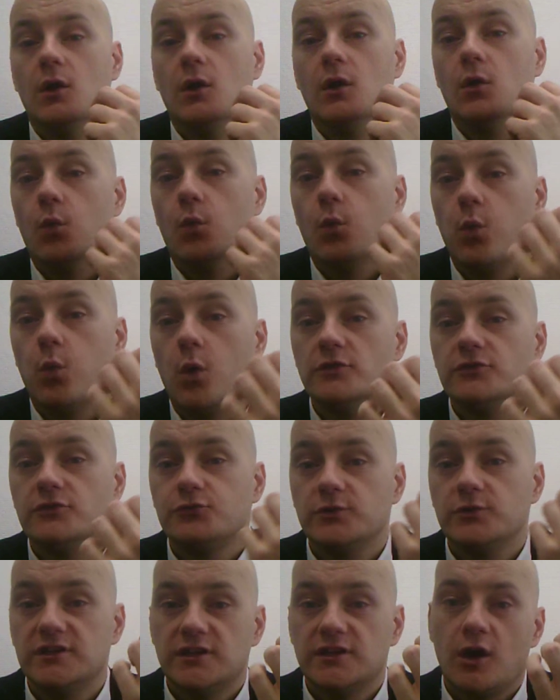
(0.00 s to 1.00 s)
Once
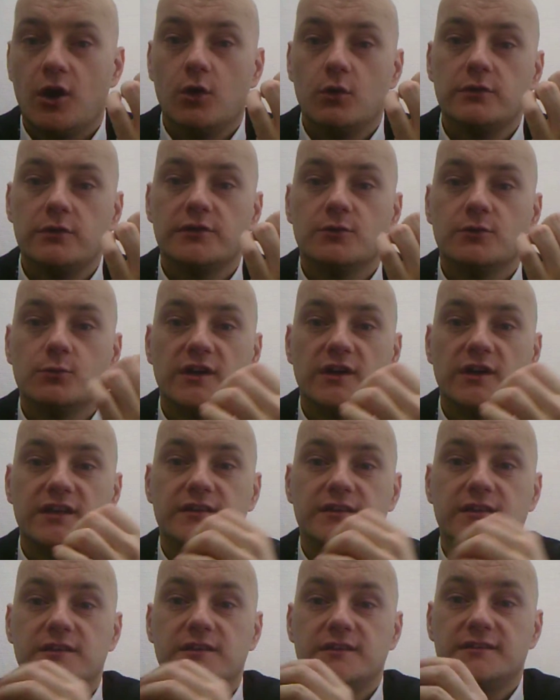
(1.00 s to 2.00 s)
we know that
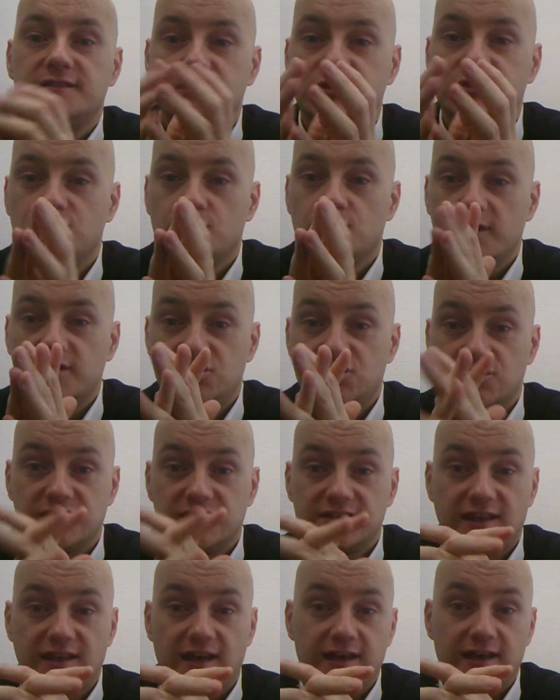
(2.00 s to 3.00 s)
whether the situation
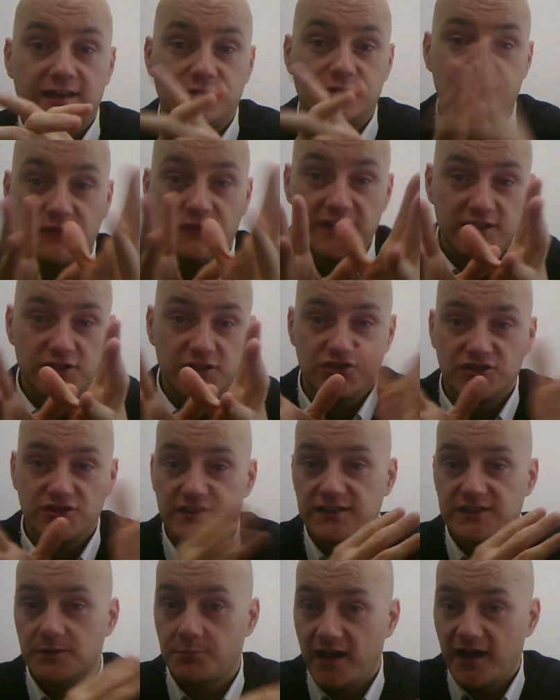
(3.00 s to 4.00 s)
is finished and
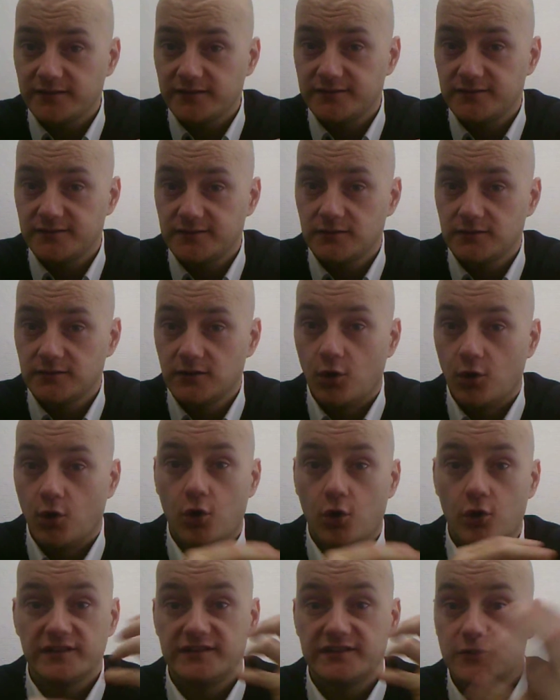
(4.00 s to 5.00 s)
in the past,
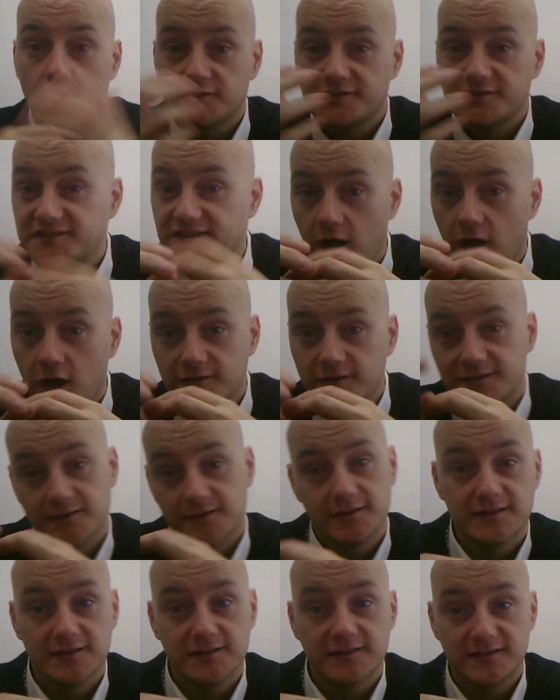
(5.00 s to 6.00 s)
or it's not
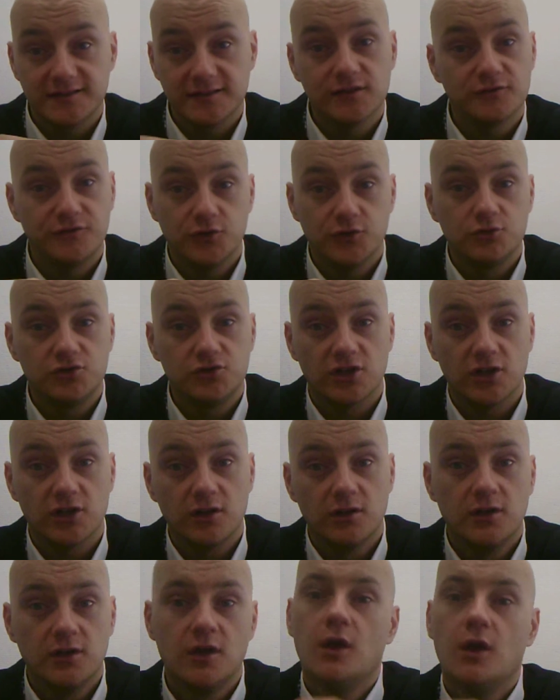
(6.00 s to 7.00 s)
started and it's in the
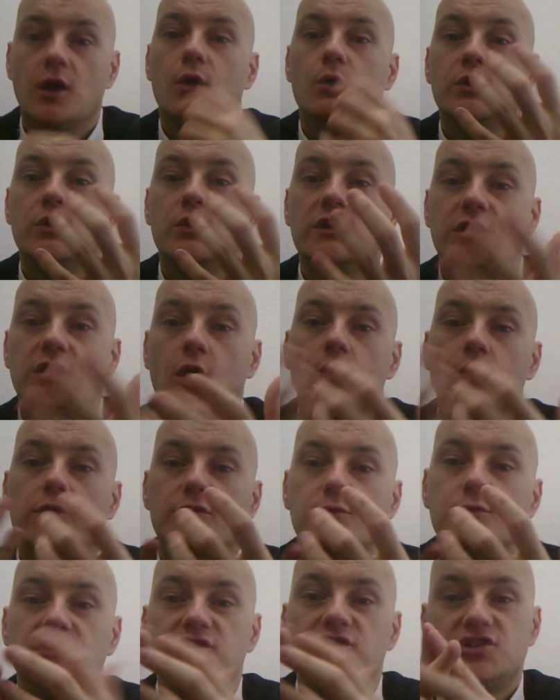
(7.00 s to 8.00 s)
future, we know that
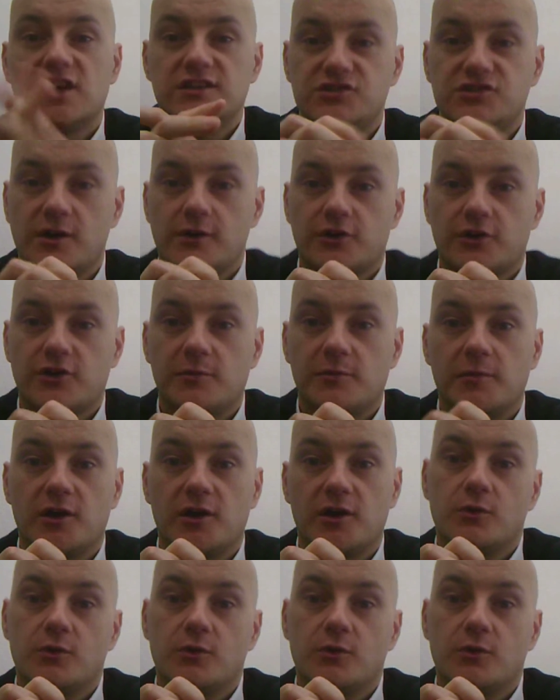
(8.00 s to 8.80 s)
we change our grammar.